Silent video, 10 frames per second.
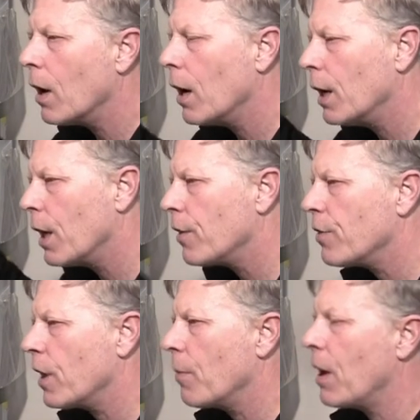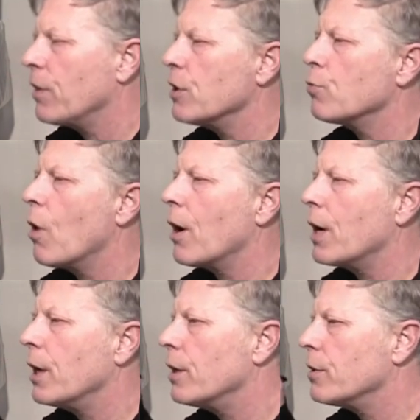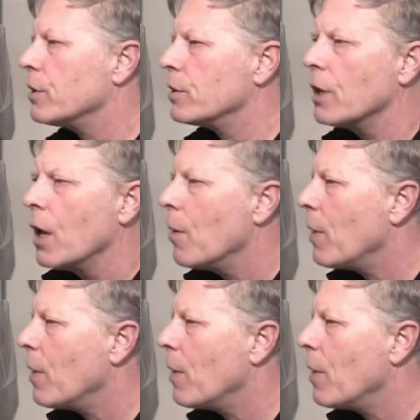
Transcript: another thing about these water heaters is